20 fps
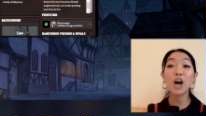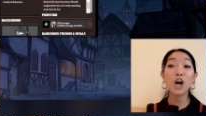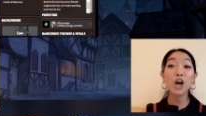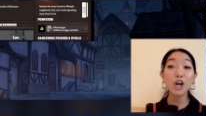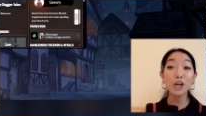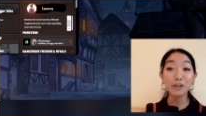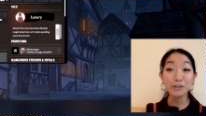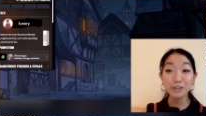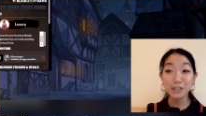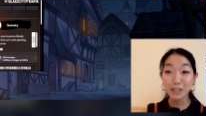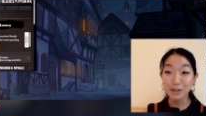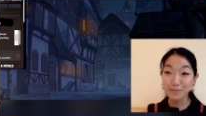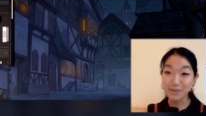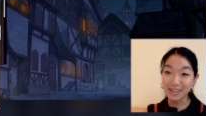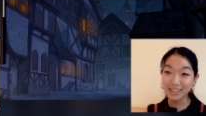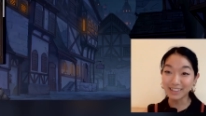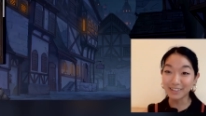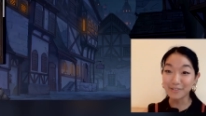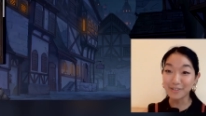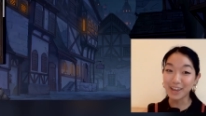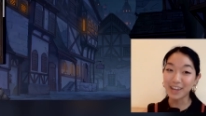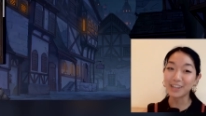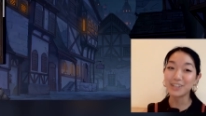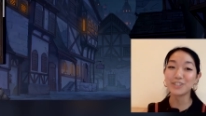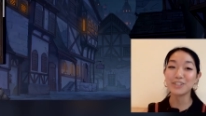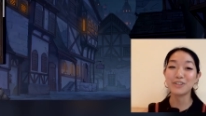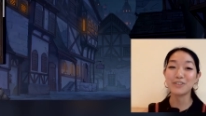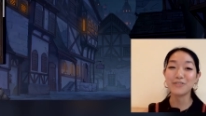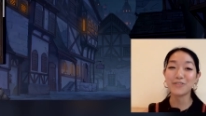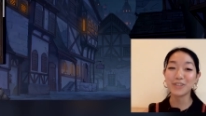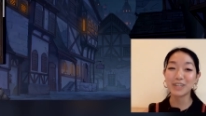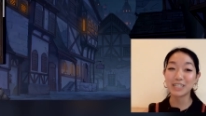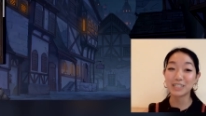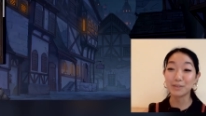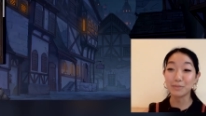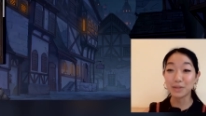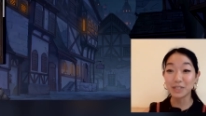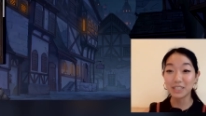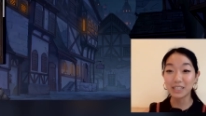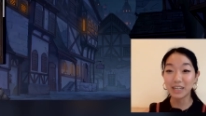ultimate location
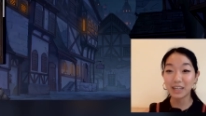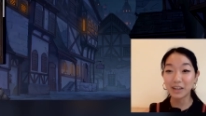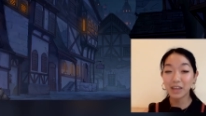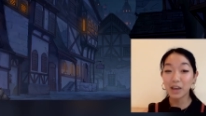flexibility.